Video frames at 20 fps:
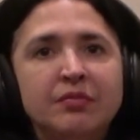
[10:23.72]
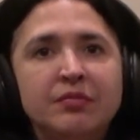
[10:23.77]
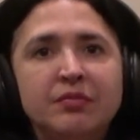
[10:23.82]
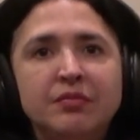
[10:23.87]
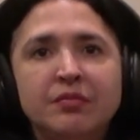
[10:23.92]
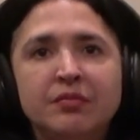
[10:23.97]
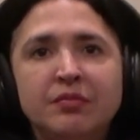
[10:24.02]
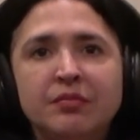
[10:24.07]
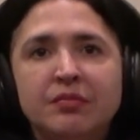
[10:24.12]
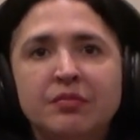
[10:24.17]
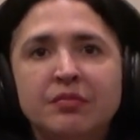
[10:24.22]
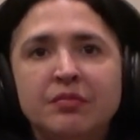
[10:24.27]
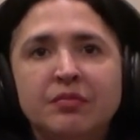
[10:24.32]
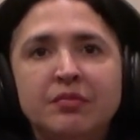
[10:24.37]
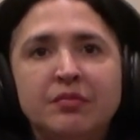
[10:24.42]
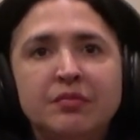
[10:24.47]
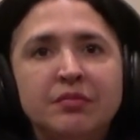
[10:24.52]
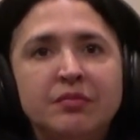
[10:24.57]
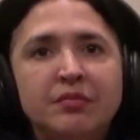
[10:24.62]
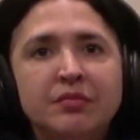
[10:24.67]

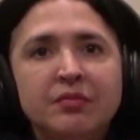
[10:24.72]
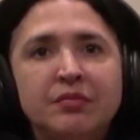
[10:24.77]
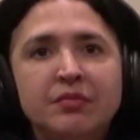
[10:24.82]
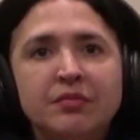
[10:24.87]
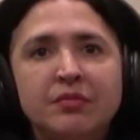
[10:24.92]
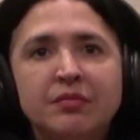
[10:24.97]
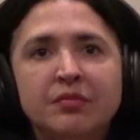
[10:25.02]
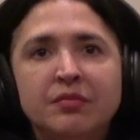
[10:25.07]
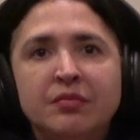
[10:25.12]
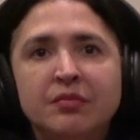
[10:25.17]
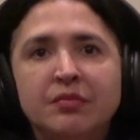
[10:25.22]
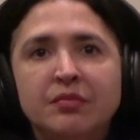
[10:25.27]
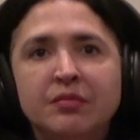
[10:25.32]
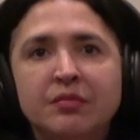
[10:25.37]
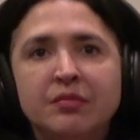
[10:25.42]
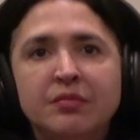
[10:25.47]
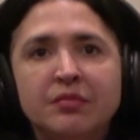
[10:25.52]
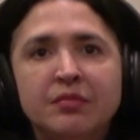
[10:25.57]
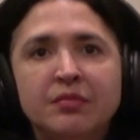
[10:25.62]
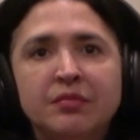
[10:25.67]

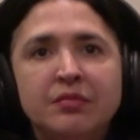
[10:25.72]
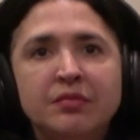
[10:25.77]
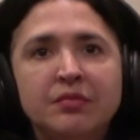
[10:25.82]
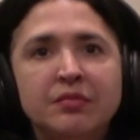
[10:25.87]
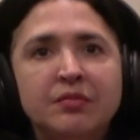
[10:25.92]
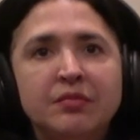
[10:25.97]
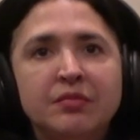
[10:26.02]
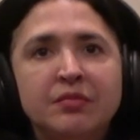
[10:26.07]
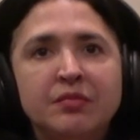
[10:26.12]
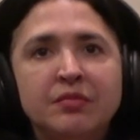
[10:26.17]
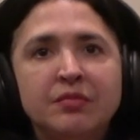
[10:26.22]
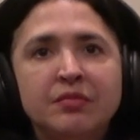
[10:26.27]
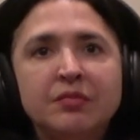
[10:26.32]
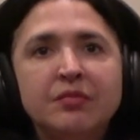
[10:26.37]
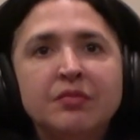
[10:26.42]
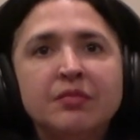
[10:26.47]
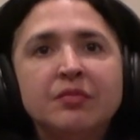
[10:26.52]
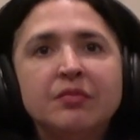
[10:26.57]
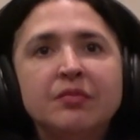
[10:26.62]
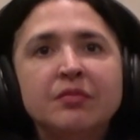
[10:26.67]

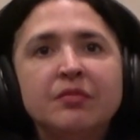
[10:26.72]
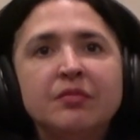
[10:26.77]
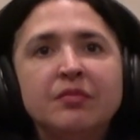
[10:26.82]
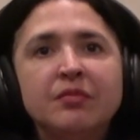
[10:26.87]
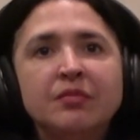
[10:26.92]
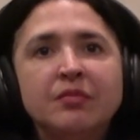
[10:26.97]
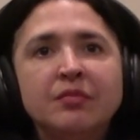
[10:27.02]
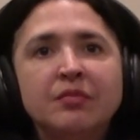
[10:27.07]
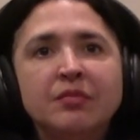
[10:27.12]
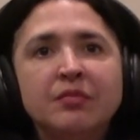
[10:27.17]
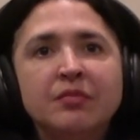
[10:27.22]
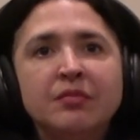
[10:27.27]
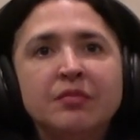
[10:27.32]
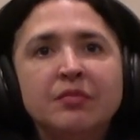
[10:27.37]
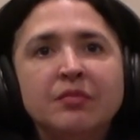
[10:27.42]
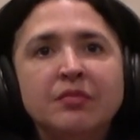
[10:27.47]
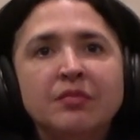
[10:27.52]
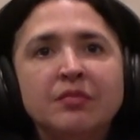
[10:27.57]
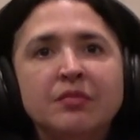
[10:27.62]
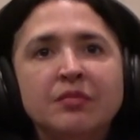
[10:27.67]

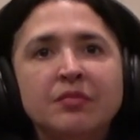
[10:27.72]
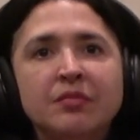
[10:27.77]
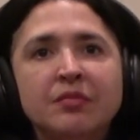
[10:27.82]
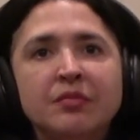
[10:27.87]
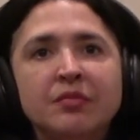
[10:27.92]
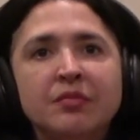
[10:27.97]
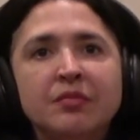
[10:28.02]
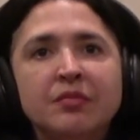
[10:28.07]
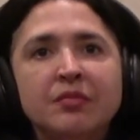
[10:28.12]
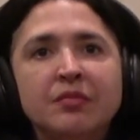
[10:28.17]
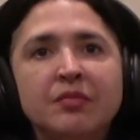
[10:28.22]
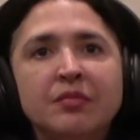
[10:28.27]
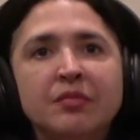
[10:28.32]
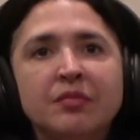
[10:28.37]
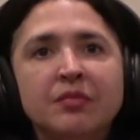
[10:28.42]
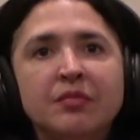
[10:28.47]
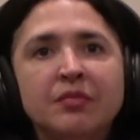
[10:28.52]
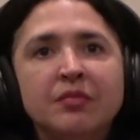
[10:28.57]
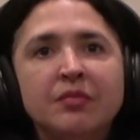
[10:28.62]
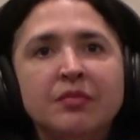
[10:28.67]

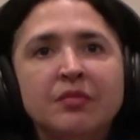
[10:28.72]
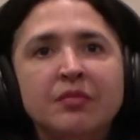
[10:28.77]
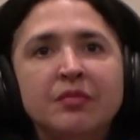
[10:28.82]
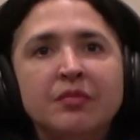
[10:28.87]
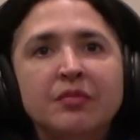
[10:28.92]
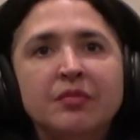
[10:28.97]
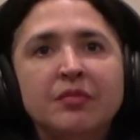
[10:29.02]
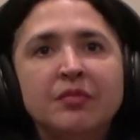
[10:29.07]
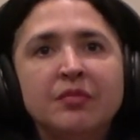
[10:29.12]
(silent)